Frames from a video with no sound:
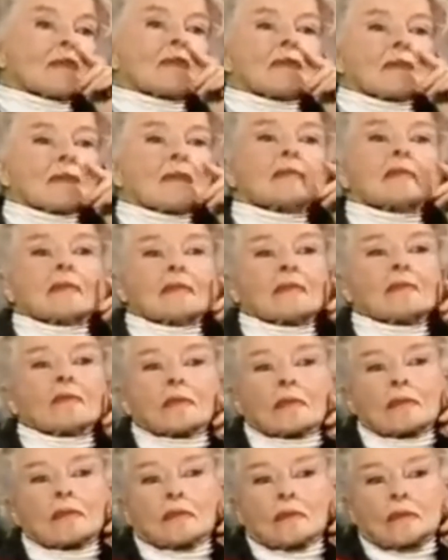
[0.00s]
I never knew
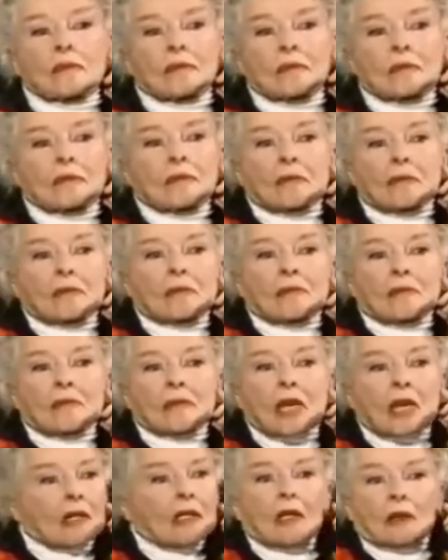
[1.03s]
you, I never
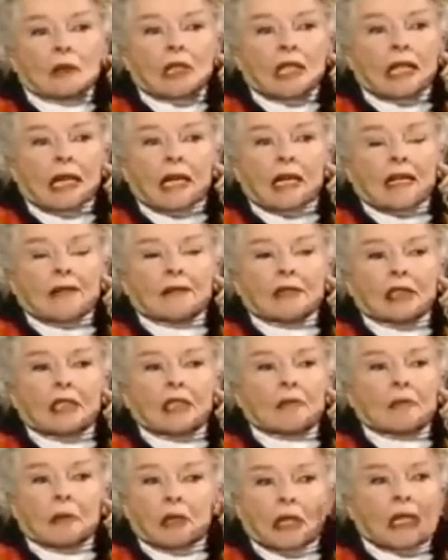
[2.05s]
knew you. I don't think I ever
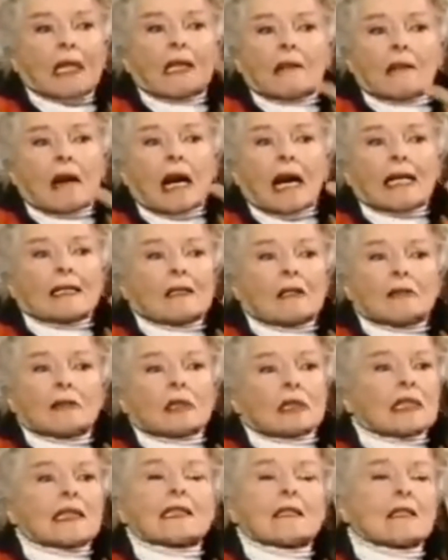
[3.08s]
did, but then I don't
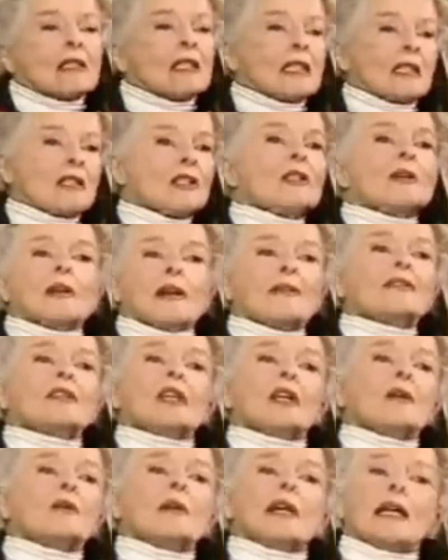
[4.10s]
think you ever
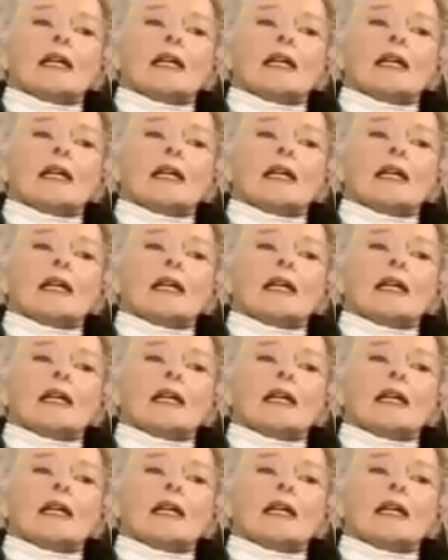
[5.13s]
know